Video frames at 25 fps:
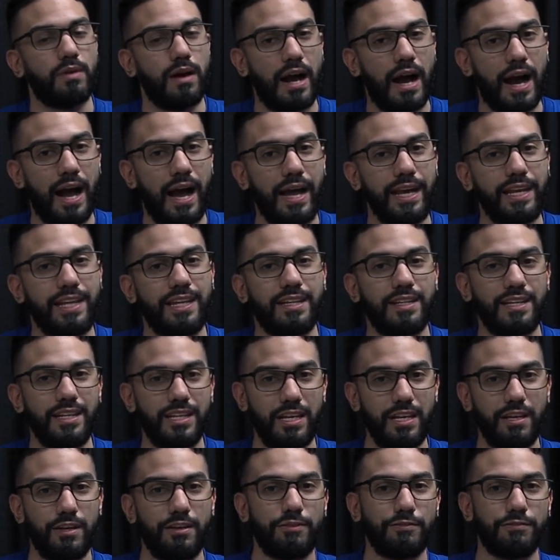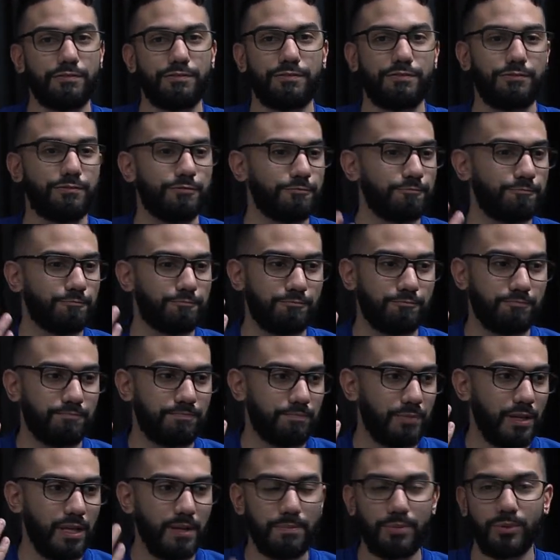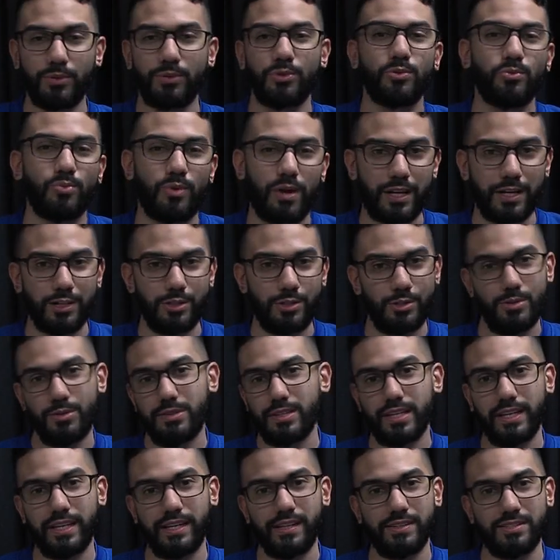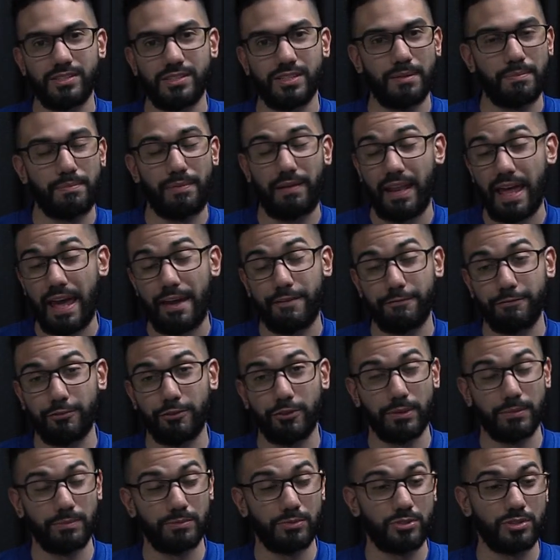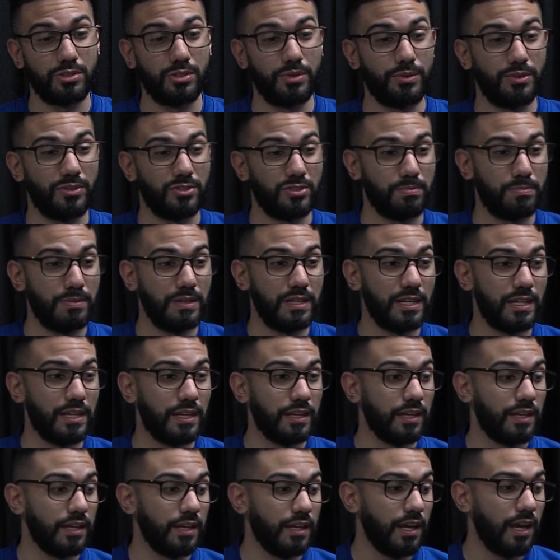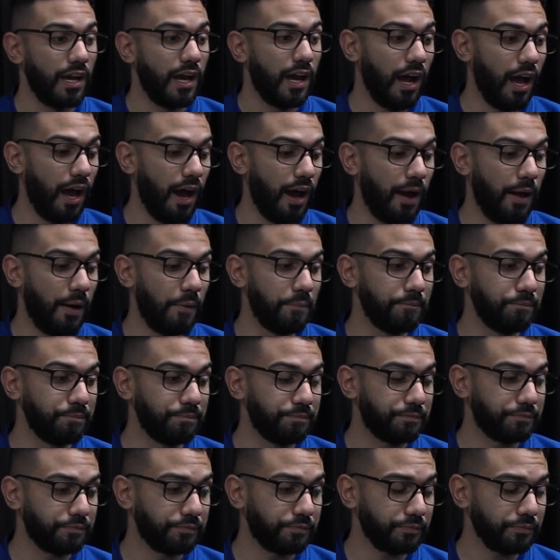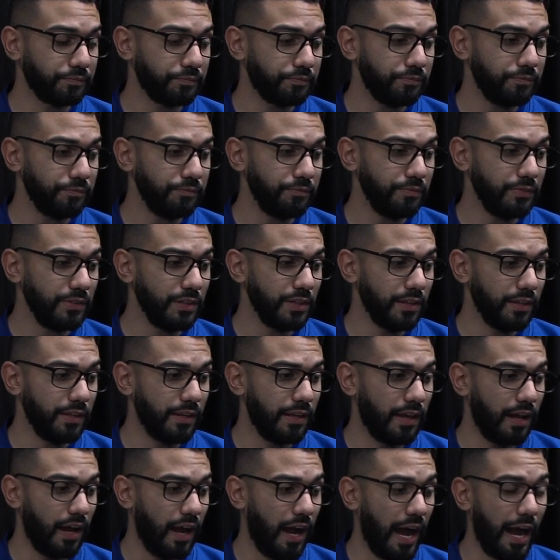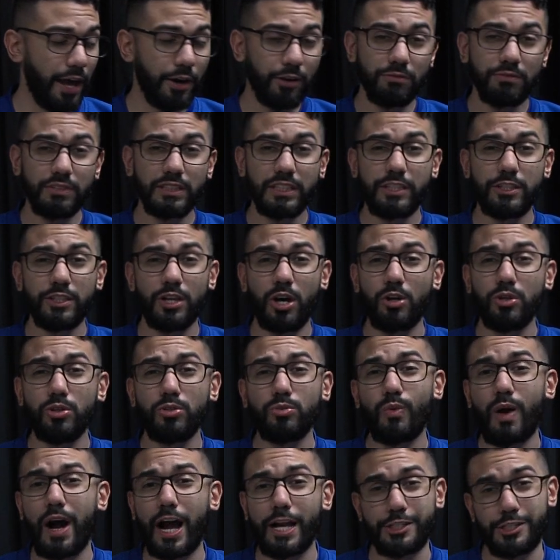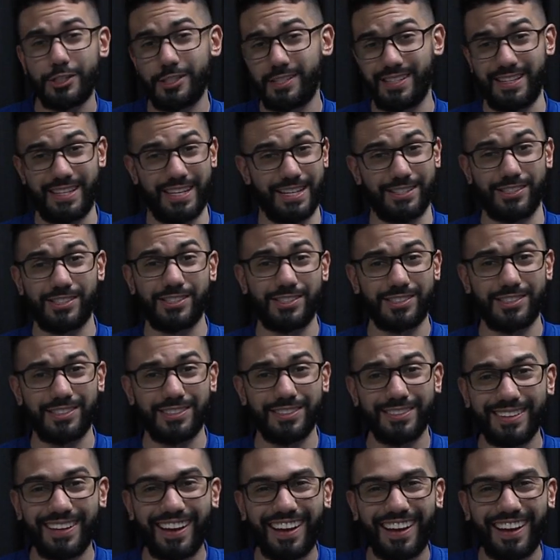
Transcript: I can give people who want to do things a platform, so to speak. I don't really know who watches this,